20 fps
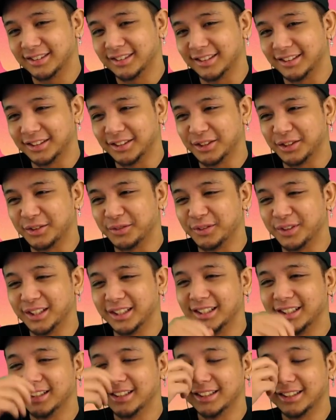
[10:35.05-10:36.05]
You know what I
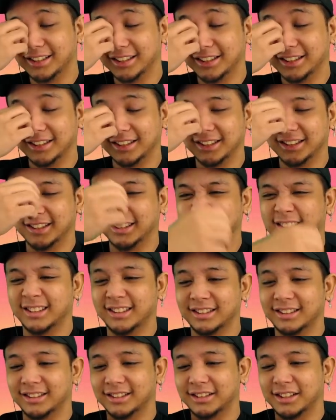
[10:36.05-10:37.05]
mean?
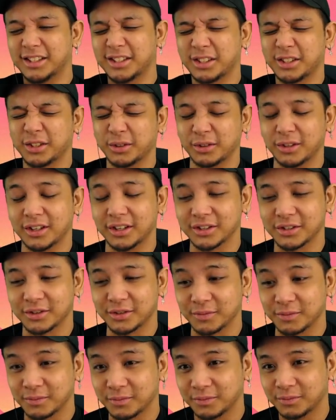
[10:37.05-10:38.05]
That's so
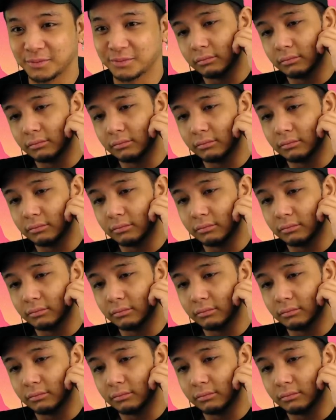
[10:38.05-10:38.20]
awesome.